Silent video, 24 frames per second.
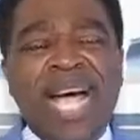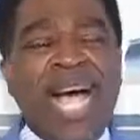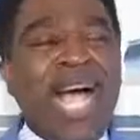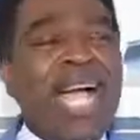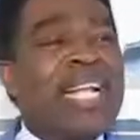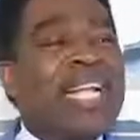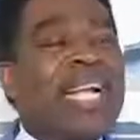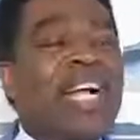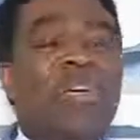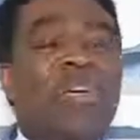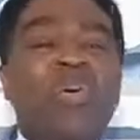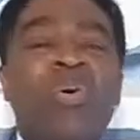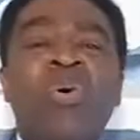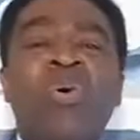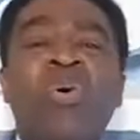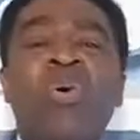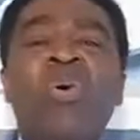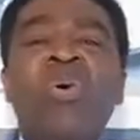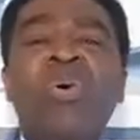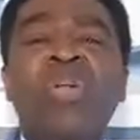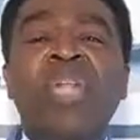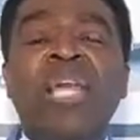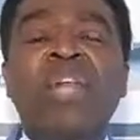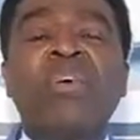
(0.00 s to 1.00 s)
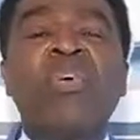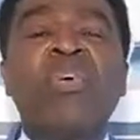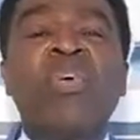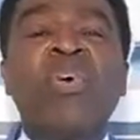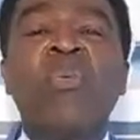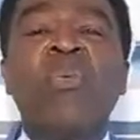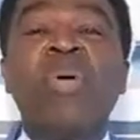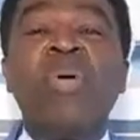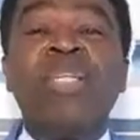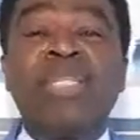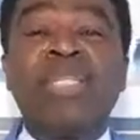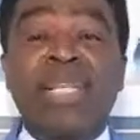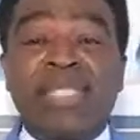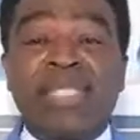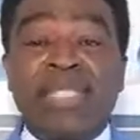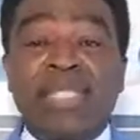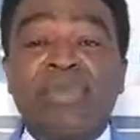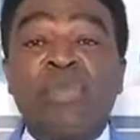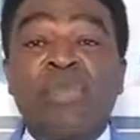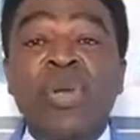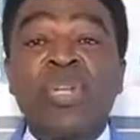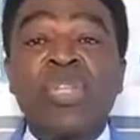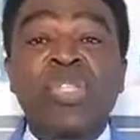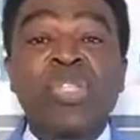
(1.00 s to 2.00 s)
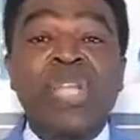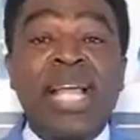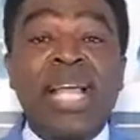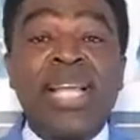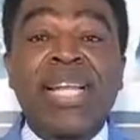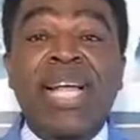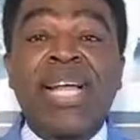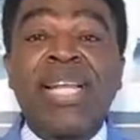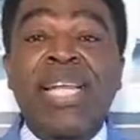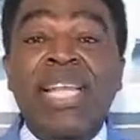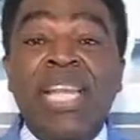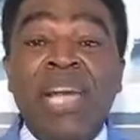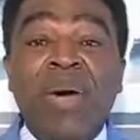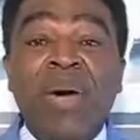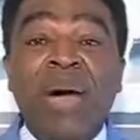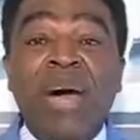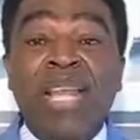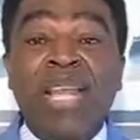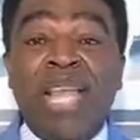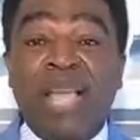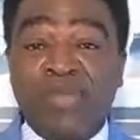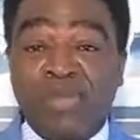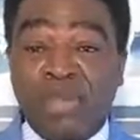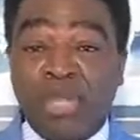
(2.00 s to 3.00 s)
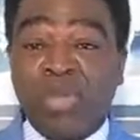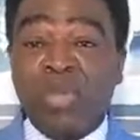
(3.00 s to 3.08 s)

I can go on and on with testimonies like that in our lives.